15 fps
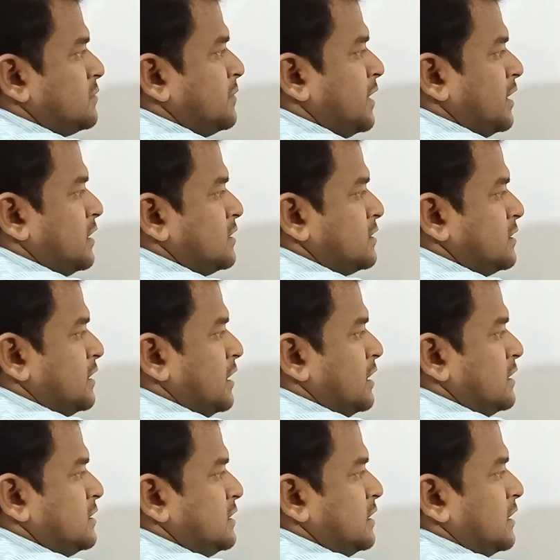minus del
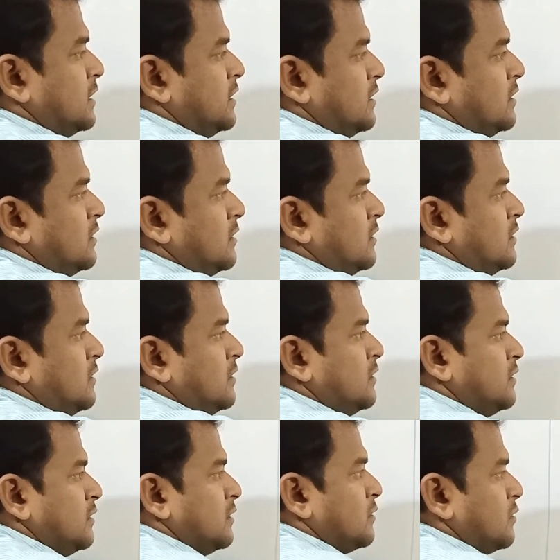z
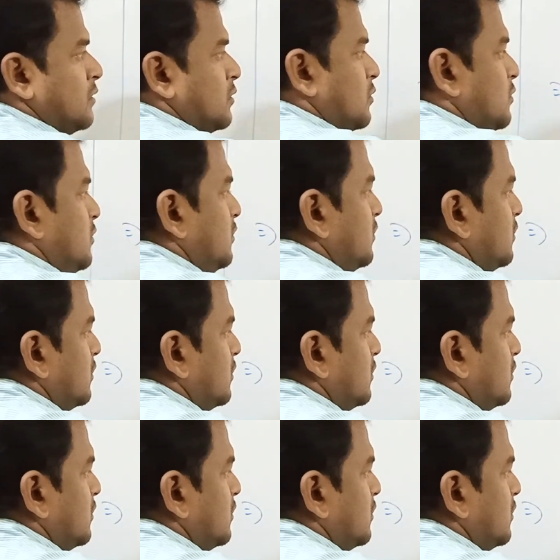equal to